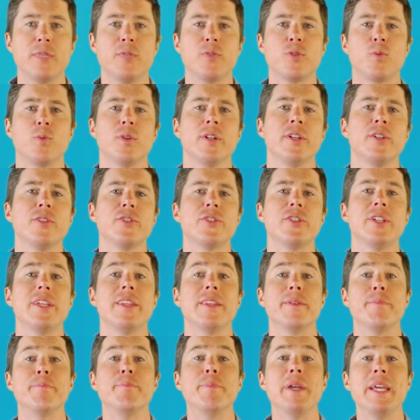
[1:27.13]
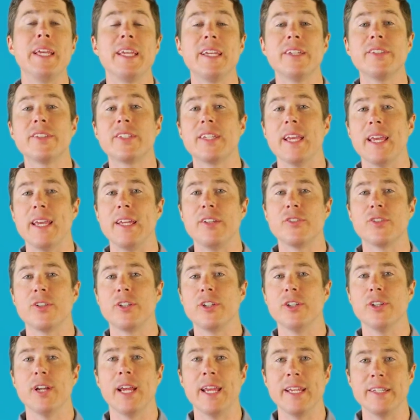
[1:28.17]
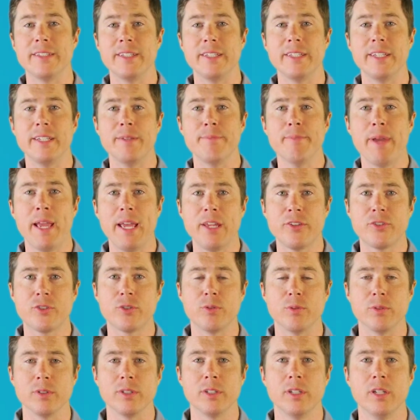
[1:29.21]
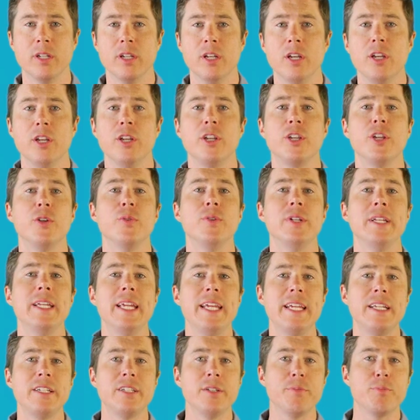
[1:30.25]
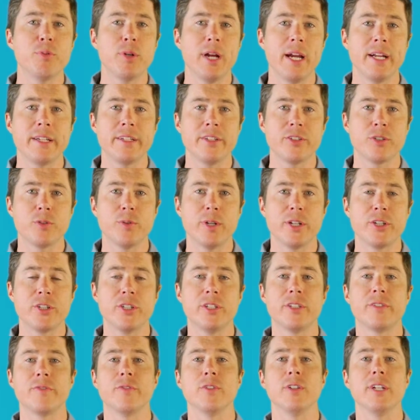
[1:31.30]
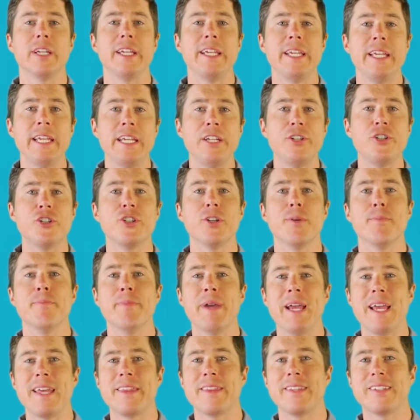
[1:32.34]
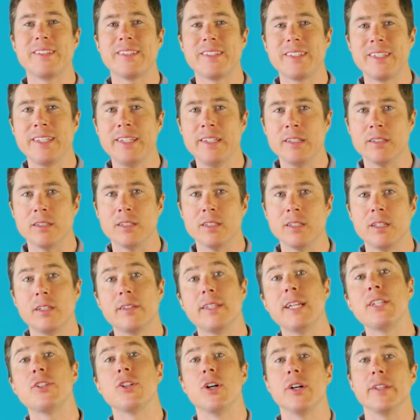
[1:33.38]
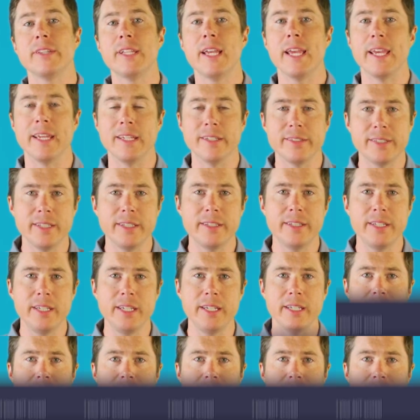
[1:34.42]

is where you'll see the biggest gains on your ACT math score. You need to practice questions for each math skill that's on the ACT.